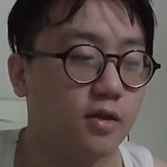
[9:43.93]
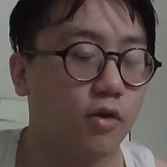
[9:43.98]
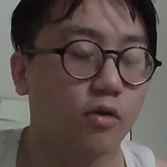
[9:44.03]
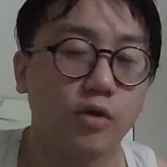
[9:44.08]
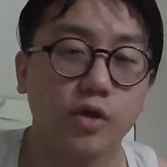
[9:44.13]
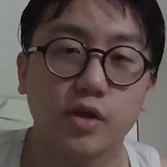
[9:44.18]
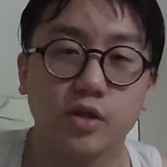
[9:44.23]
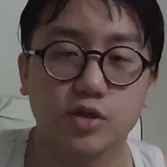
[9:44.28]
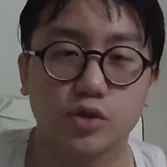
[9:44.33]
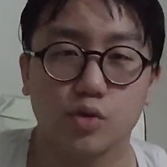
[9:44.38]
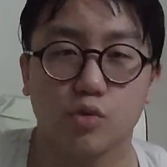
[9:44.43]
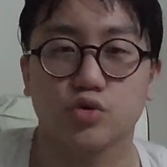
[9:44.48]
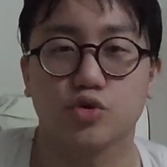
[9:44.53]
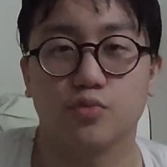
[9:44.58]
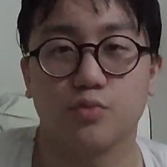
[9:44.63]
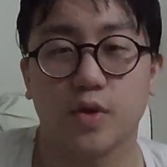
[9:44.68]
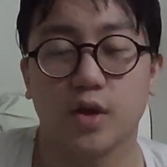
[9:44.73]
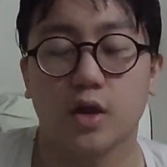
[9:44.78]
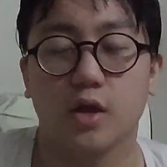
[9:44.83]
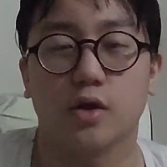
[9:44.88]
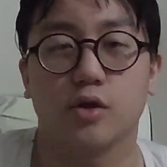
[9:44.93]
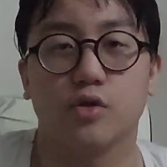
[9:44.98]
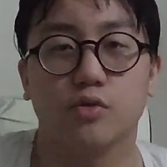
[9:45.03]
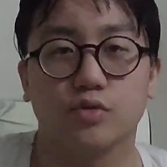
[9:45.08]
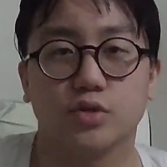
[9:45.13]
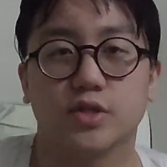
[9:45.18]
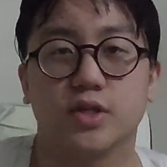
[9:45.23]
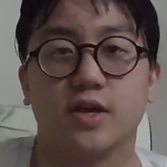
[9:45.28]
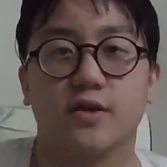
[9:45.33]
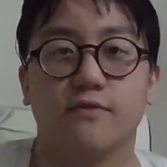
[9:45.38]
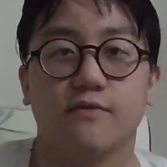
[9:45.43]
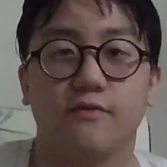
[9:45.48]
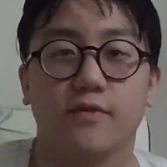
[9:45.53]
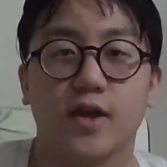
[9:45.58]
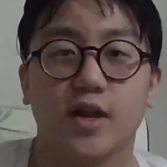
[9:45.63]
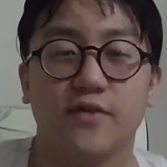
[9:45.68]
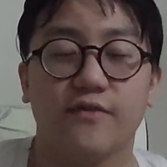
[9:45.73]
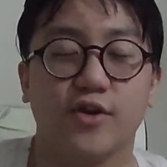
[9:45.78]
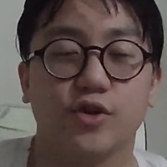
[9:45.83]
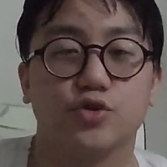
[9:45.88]
Only in social media, you see
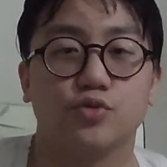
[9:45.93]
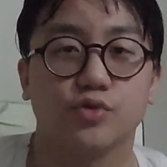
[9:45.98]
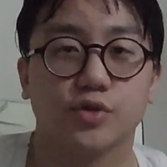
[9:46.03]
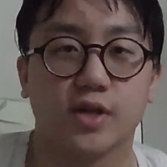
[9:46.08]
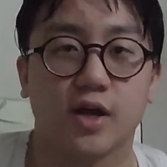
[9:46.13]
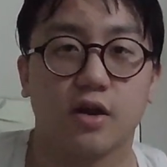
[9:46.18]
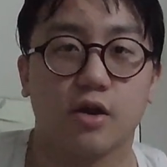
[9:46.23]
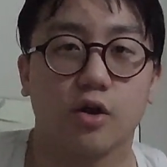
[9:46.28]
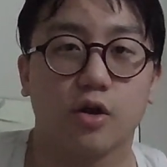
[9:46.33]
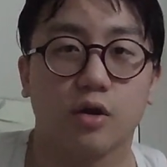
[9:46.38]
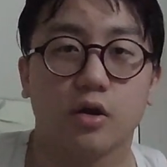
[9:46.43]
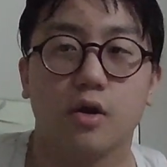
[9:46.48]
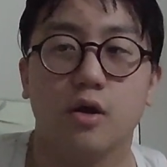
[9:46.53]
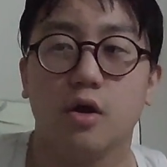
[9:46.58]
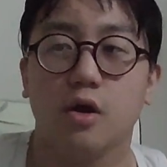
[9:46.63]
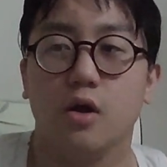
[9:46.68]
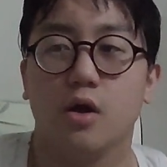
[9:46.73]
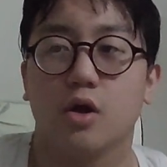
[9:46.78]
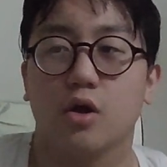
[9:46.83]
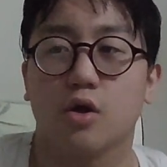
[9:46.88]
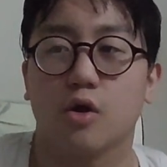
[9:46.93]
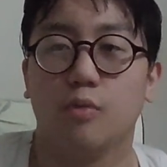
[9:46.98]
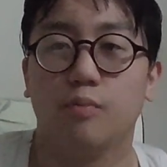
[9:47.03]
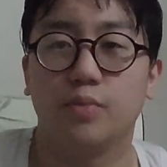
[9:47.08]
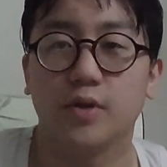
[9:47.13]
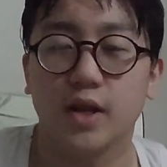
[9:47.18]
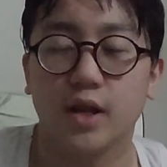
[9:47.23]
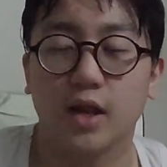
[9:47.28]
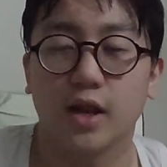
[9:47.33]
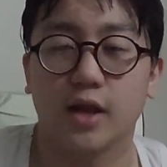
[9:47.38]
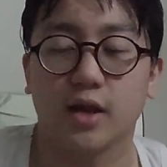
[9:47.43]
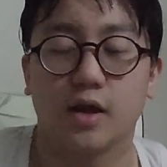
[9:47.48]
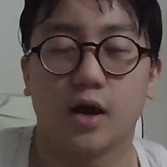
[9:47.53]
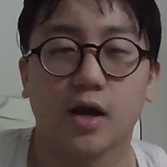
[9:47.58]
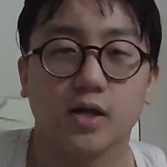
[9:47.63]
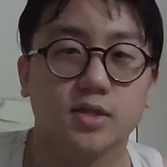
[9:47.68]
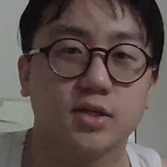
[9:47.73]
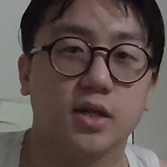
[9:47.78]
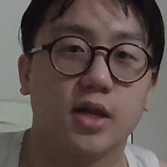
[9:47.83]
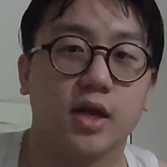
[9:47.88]
individuals that are completely and
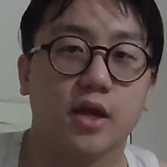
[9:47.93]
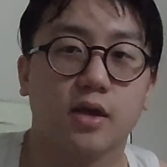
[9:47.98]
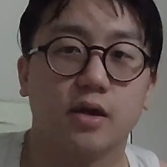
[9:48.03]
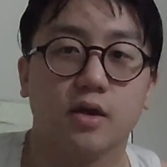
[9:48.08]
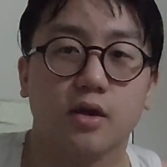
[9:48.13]
utterly,